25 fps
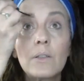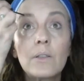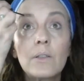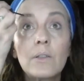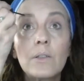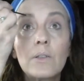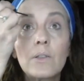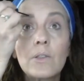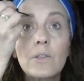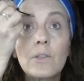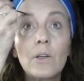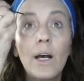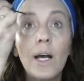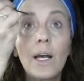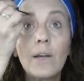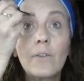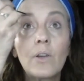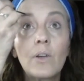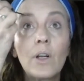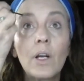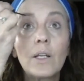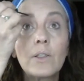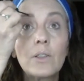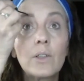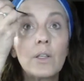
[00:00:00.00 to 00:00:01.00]
so I've
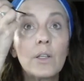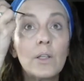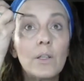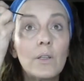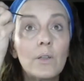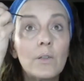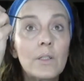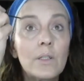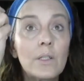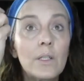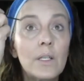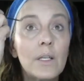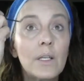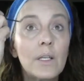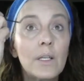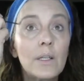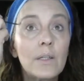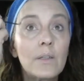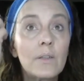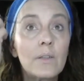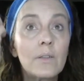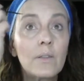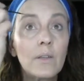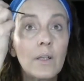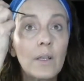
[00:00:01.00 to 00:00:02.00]
got to use
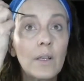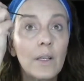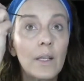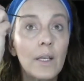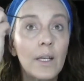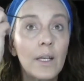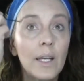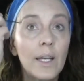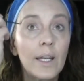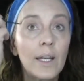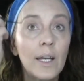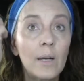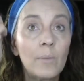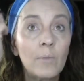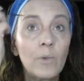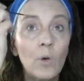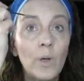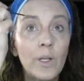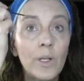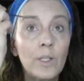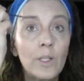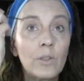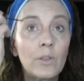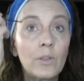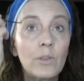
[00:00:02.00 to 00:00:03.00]
this and I'm
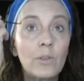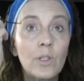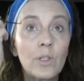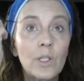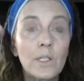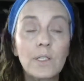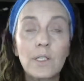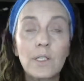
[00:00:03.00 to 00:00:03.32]
going to just